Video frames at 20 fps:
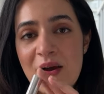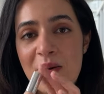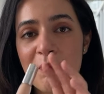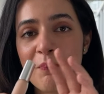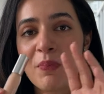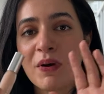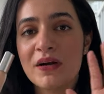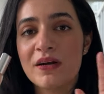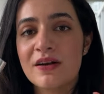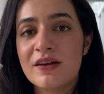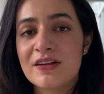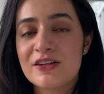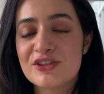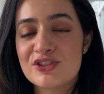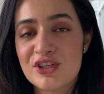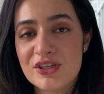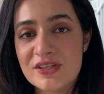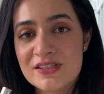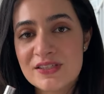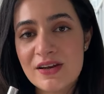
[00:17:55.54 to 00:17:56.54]
But
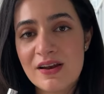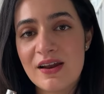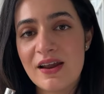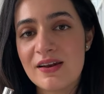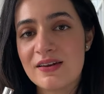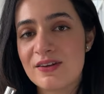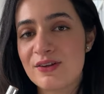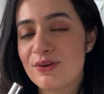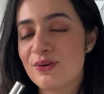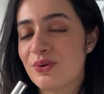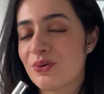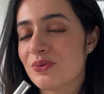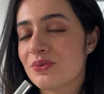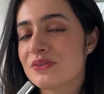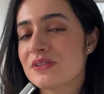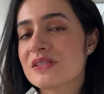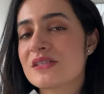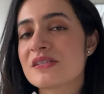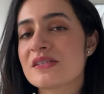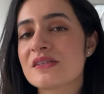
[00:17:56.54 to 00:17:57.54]
just to let you know,
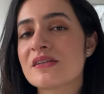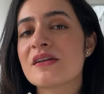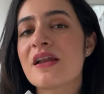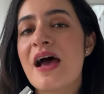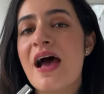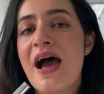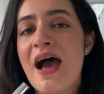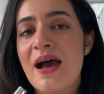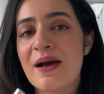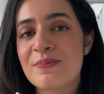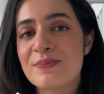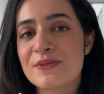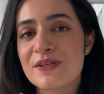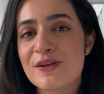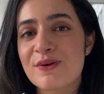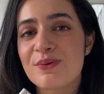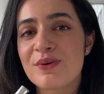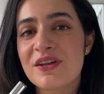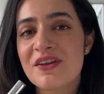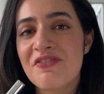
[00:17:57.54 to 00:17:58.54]
this is an
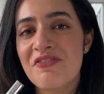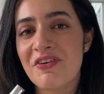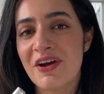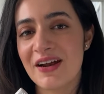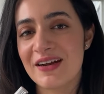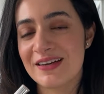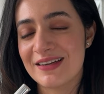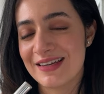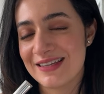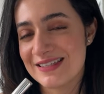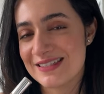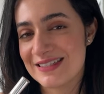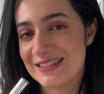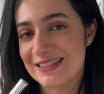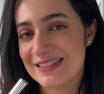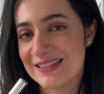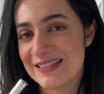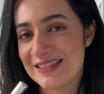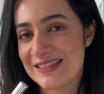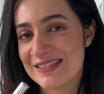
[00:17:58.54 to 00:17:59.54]
absolutely
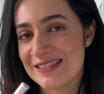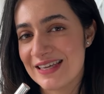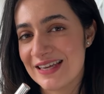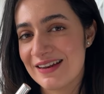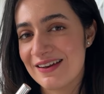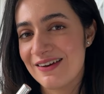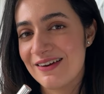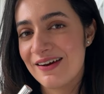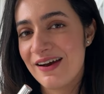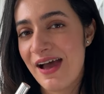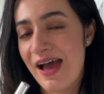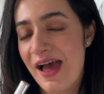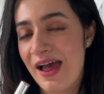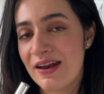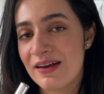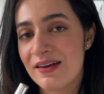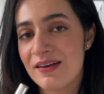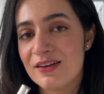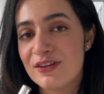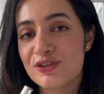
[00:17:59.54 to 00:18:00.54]
fantastic concealer
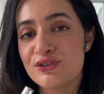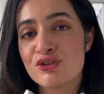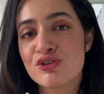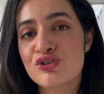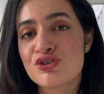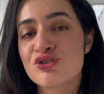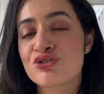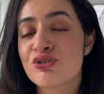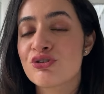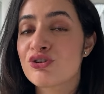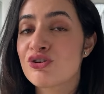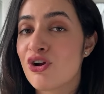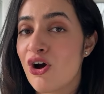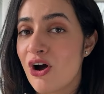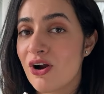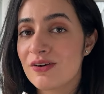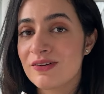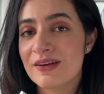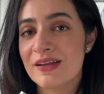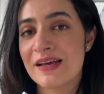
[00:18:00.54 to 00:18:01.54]
and you should
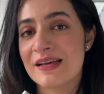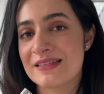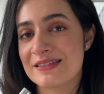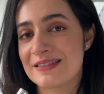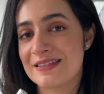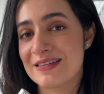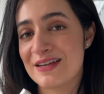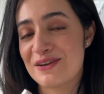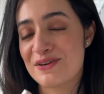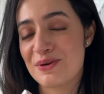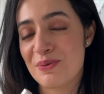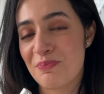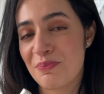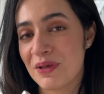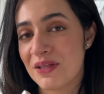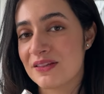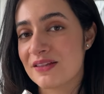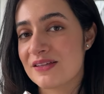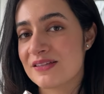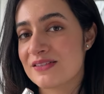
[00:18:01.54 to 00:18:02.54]
not hesitate to
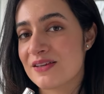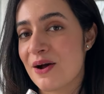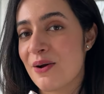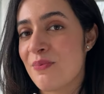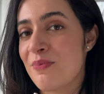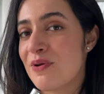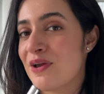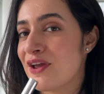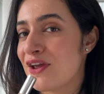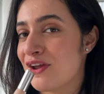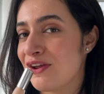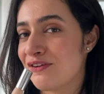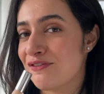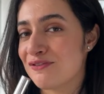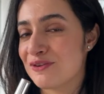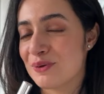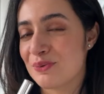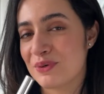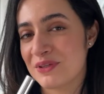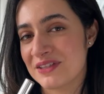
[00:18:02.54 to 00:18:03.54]
pick this up
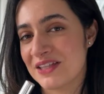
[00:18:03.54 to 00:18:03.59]
if you were